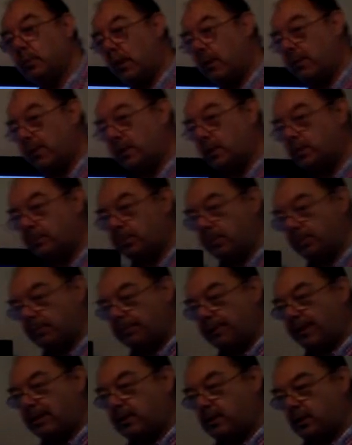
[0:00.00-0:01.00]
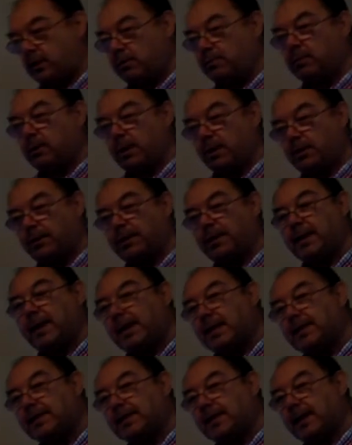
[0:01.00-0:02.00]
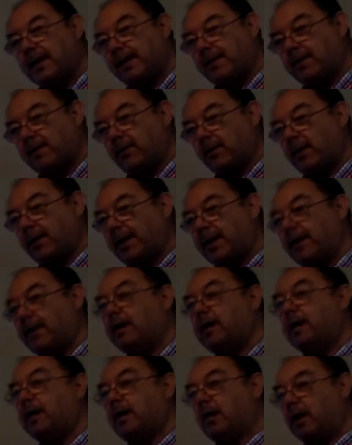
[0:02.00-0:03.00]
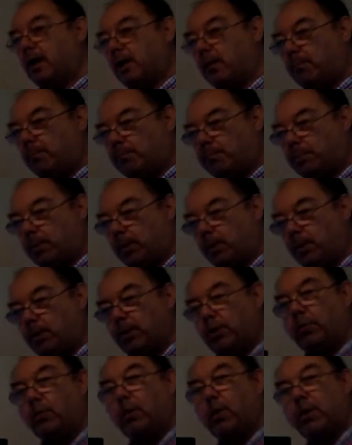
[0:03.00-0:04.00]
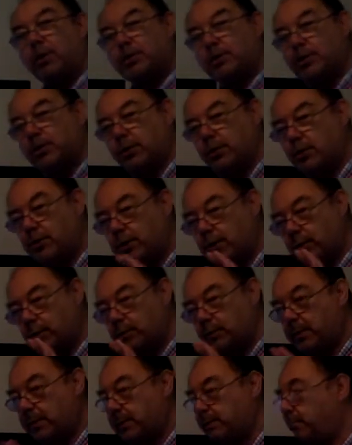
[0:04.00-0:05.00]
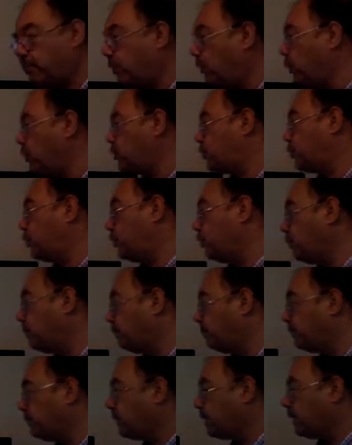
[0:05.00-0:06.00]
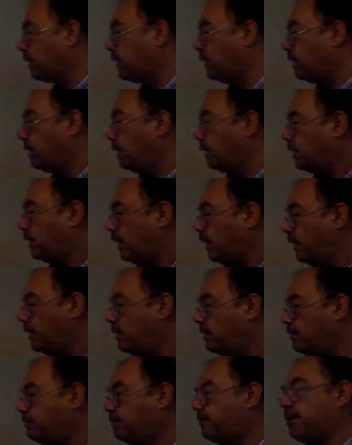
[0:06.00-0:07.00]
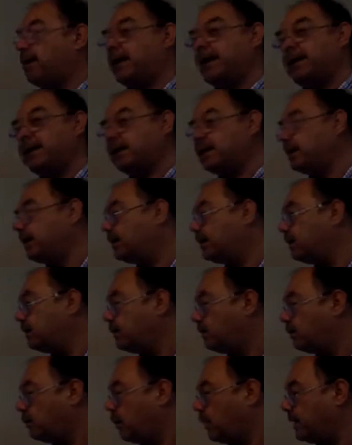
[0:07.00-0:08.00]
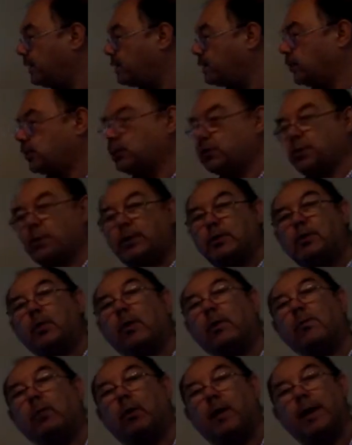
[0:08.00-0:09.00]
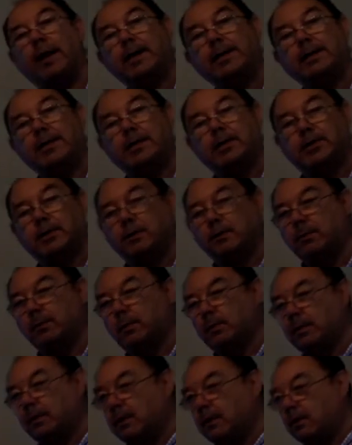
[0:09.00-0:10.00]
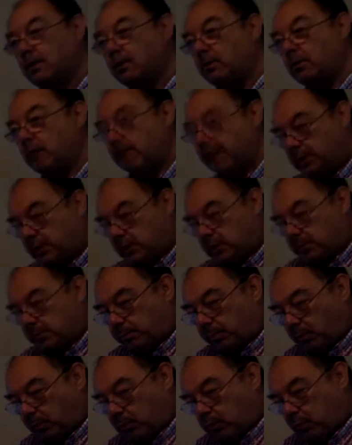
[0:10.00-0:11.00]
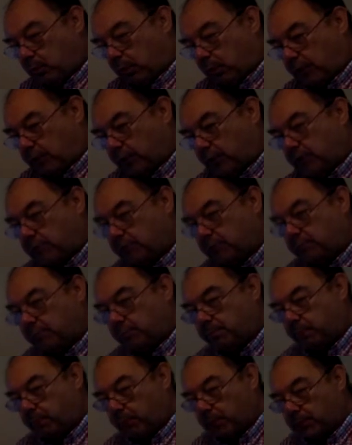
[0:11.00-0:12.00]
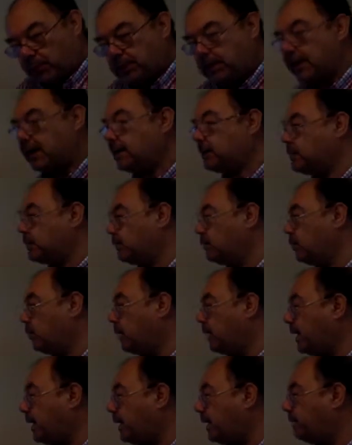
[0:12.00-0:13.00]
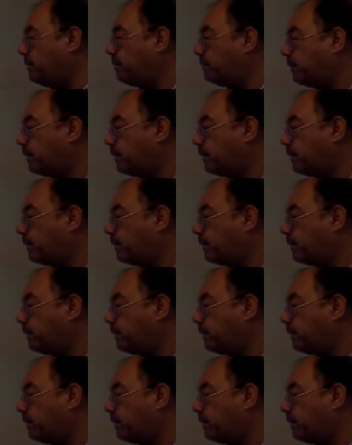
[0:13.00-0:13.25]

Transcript: where we could put vacuum on the inside of the wire and pull the water through that was being pushed through. And then finally we went on to a twin wire system where you could push water out of both sides of the wire